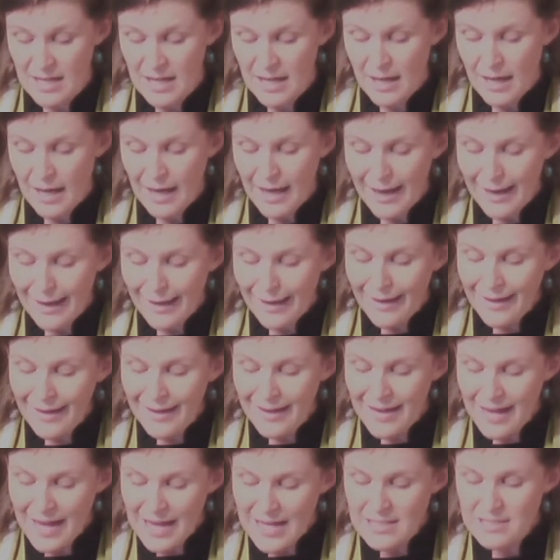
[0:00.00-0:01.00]

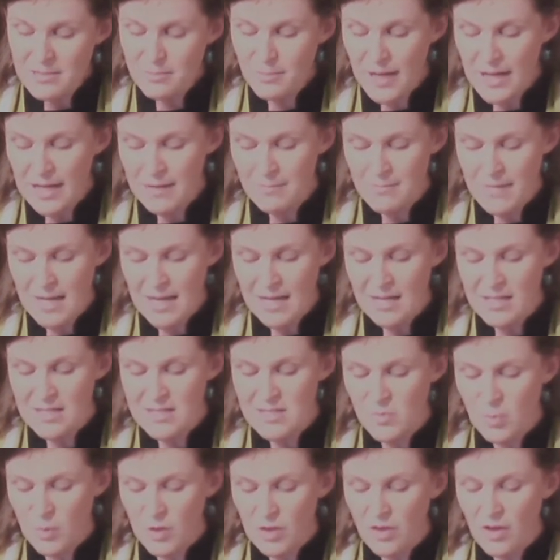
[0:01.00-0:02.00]
I and my
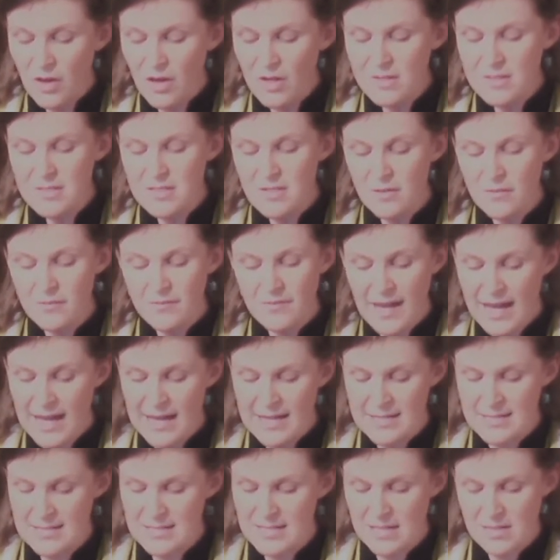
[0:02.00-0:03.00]
maids will also
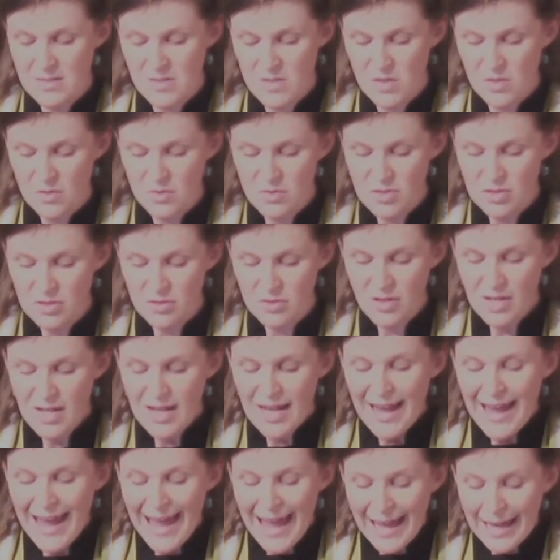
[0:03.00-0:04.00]
fast as you do.
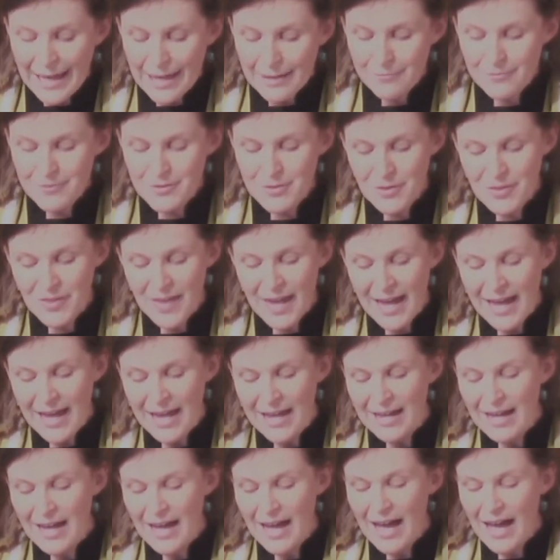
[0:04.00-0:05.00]
After
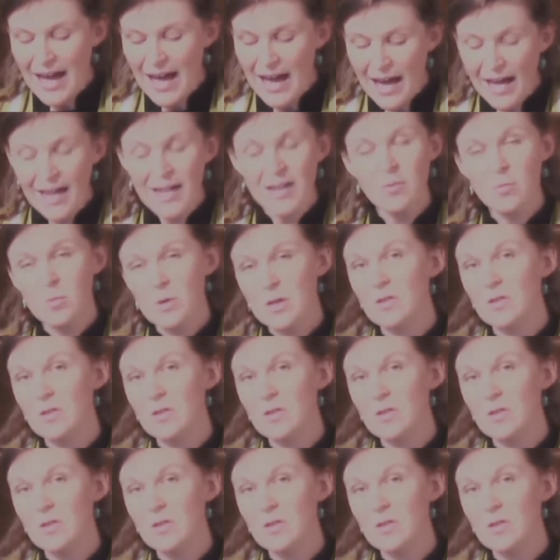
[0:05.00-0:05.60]
that, I will